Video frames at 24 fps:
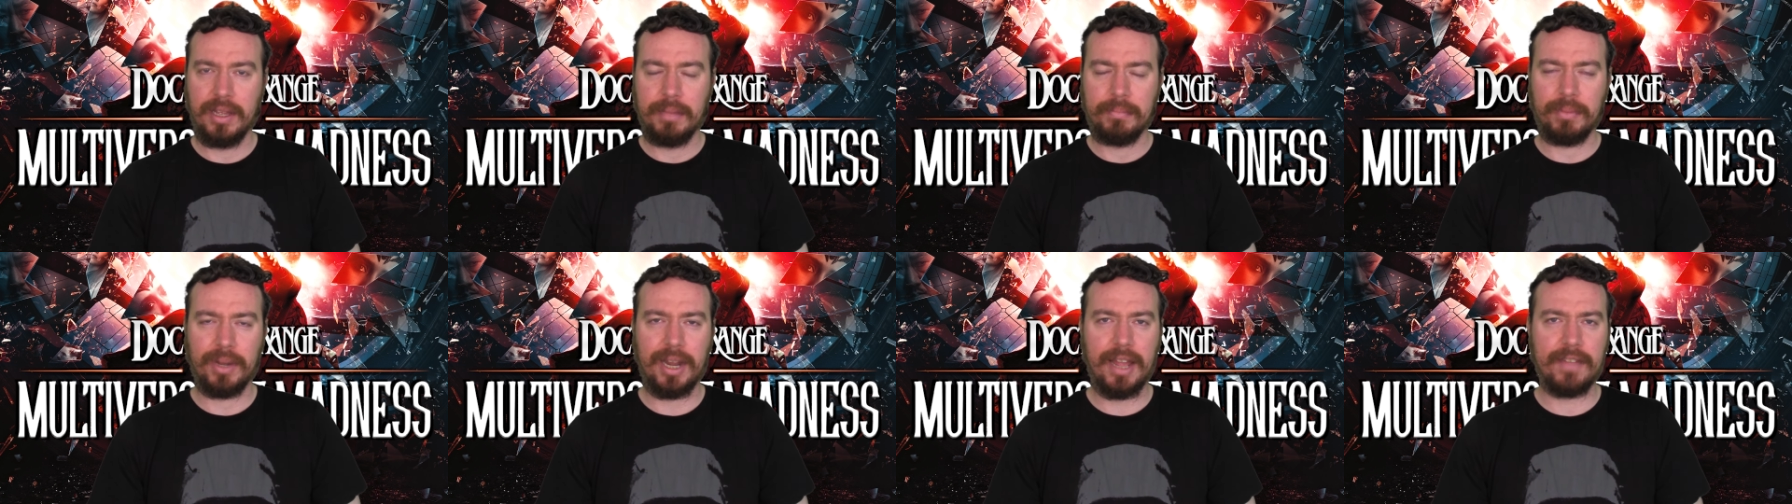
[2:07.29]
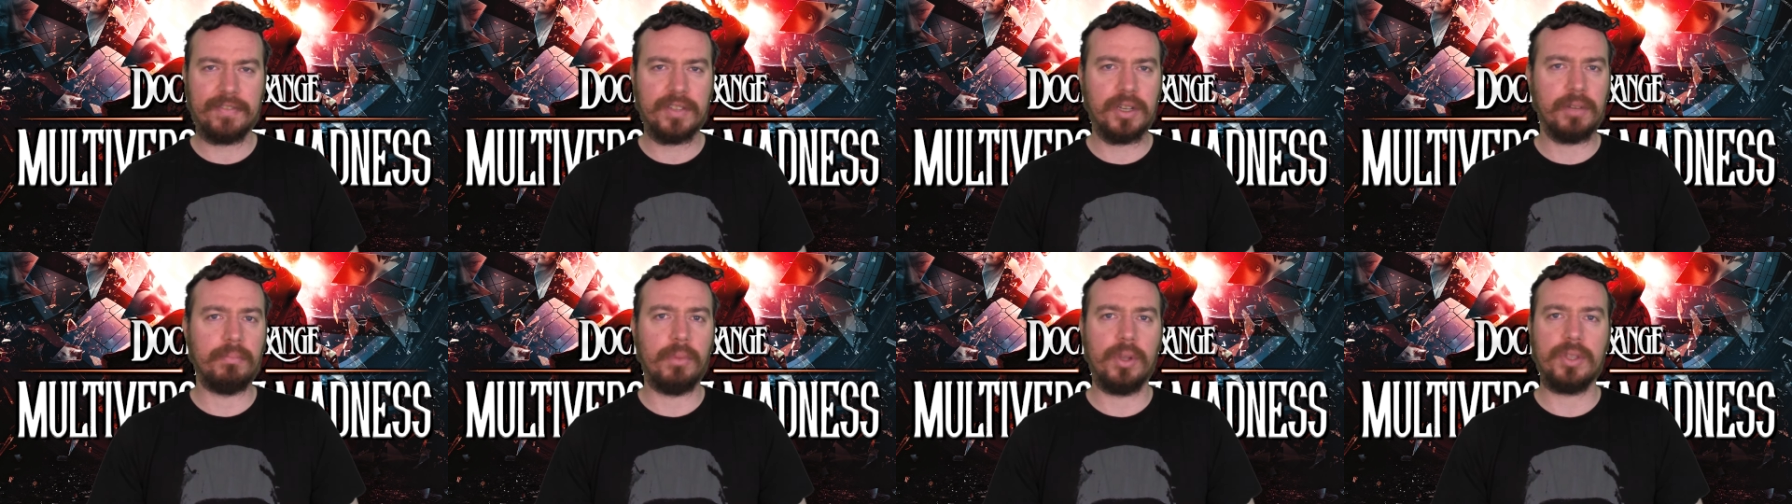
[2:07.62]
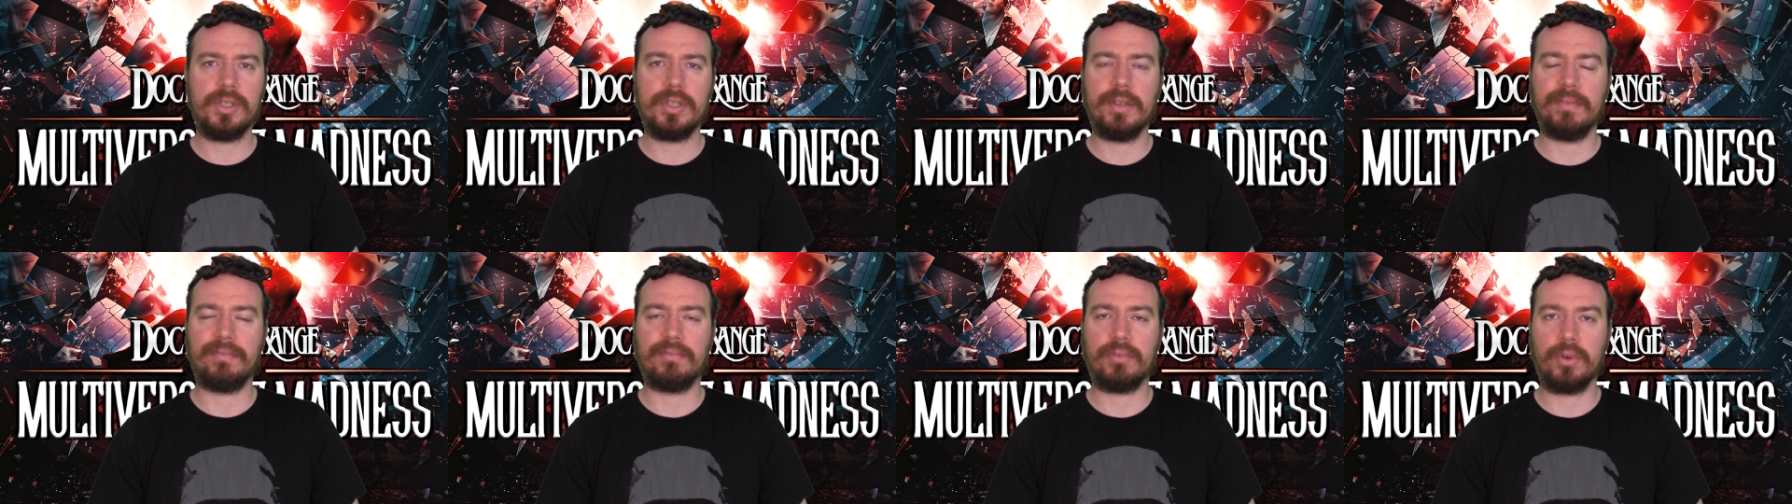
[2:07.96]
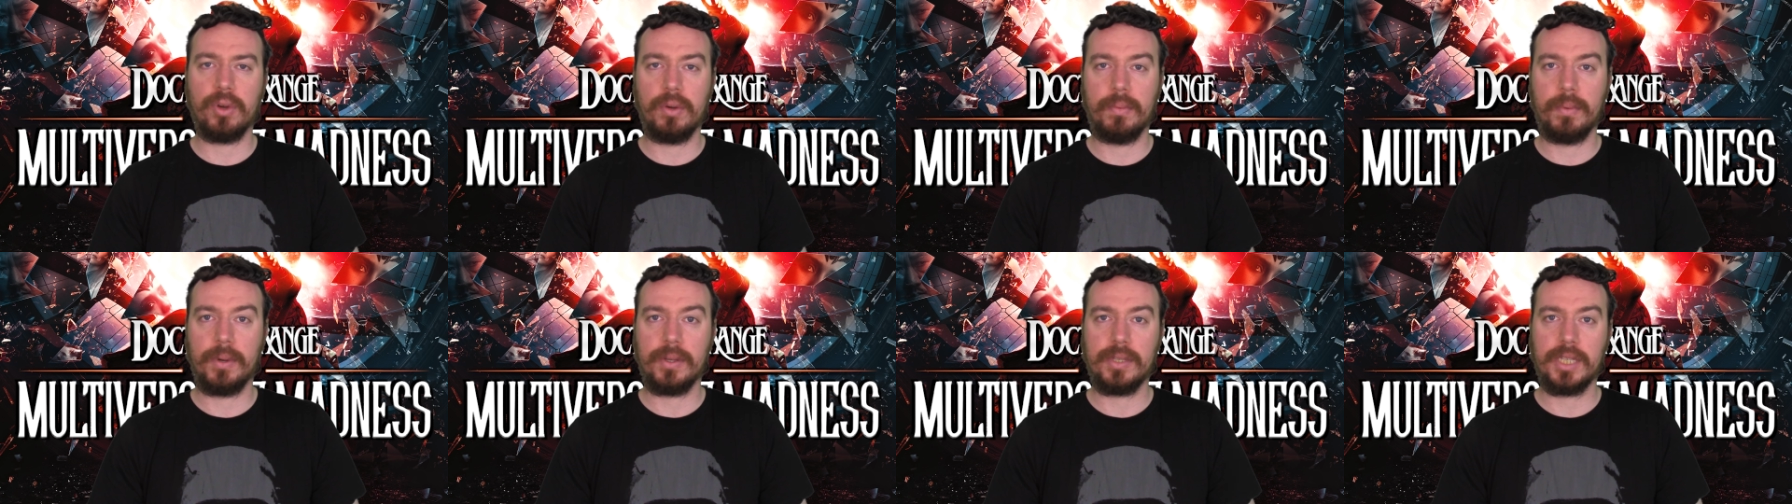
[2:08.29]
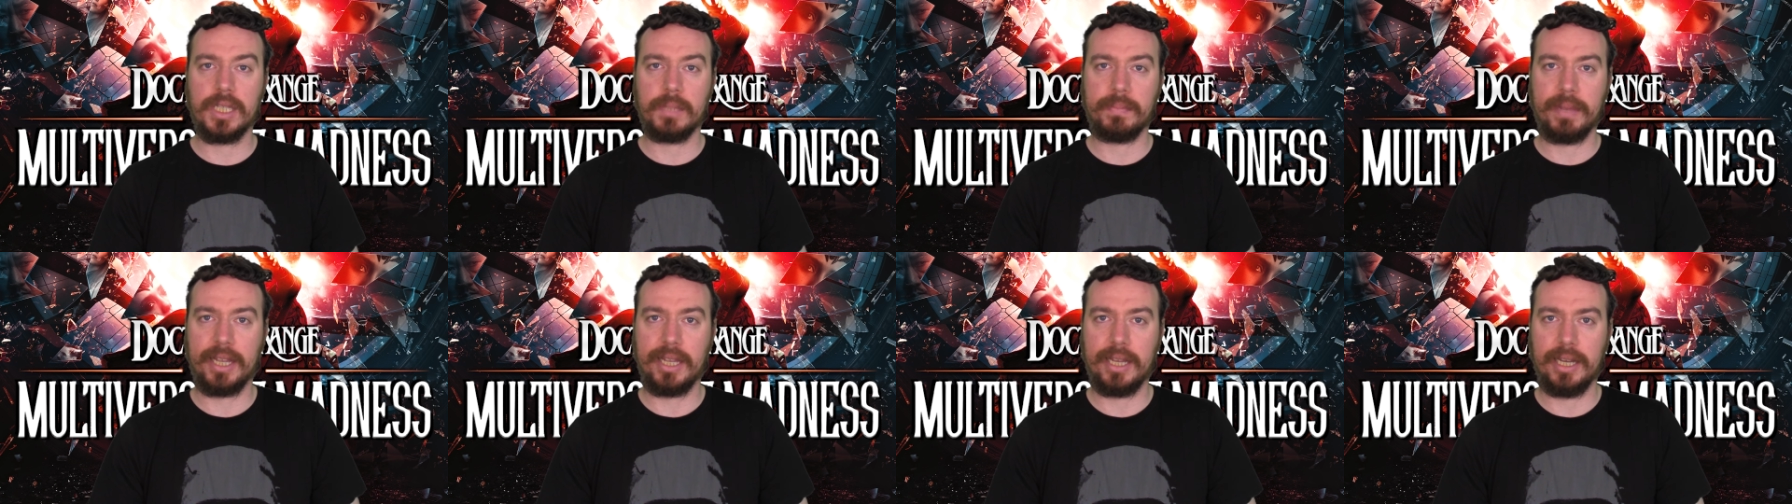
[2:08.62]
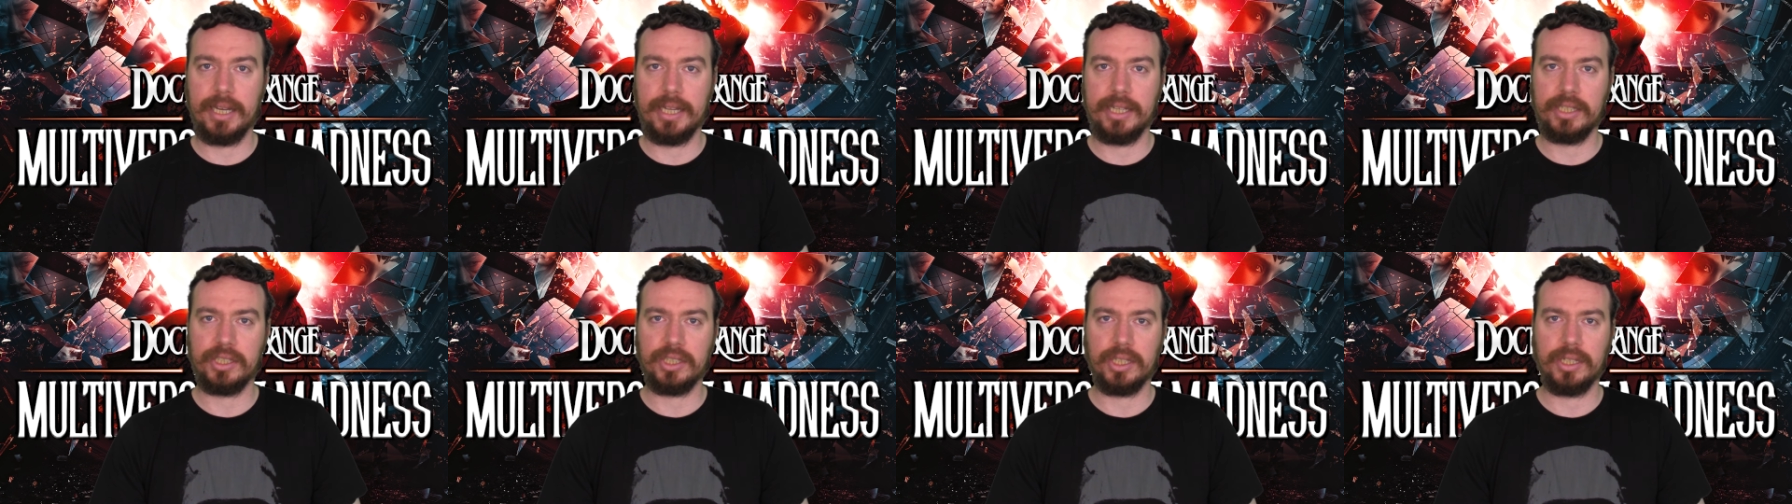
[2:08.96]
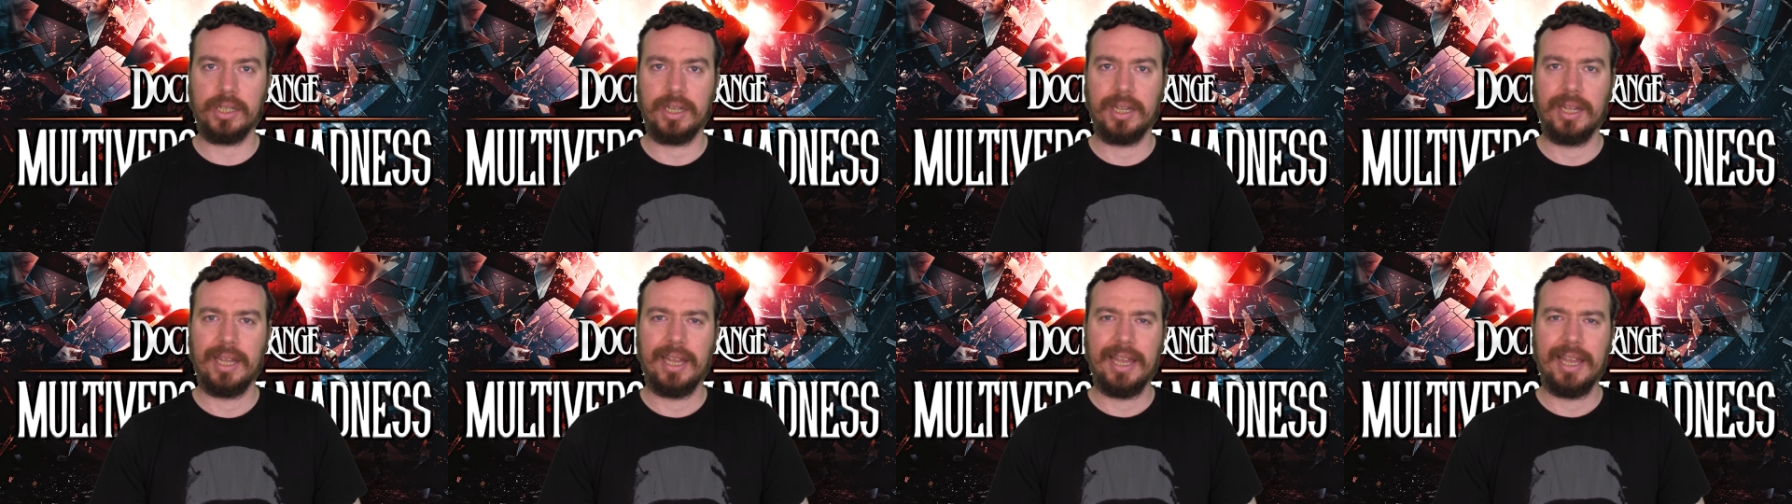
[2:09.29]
but after months of rumours and speculation,